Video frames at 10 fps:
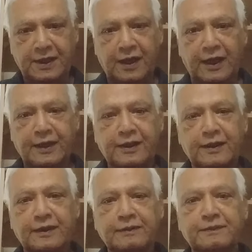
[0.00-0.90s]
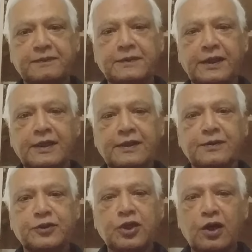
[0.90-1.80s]
And in
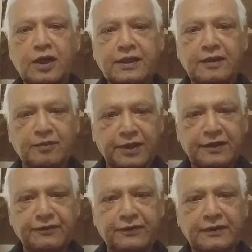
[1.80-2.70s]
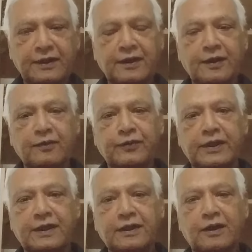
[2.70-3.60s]
short, in brief, we
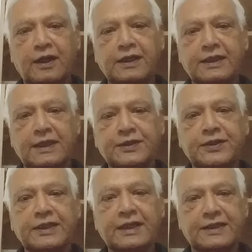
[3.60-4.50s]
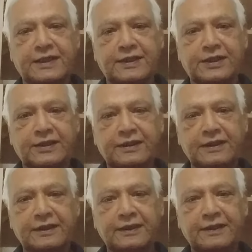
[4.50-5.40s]
can call it as GSH.
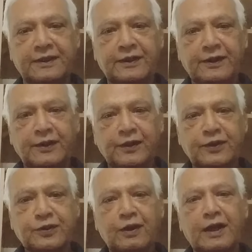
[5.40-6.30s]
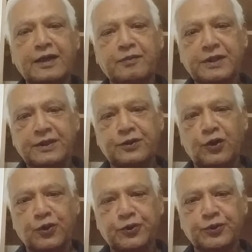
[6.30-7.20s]
So let me
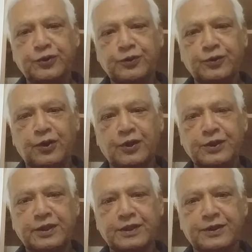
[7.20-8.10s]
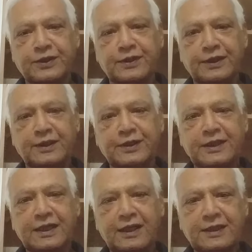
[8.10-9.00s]
talk to you on this
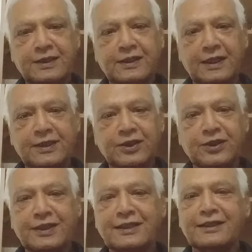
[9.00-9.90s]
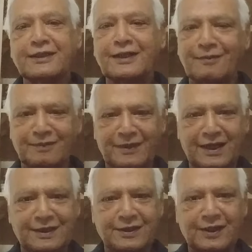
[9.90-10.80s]
GSH system
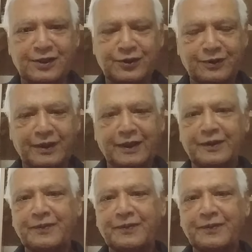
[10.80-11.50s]
as such today.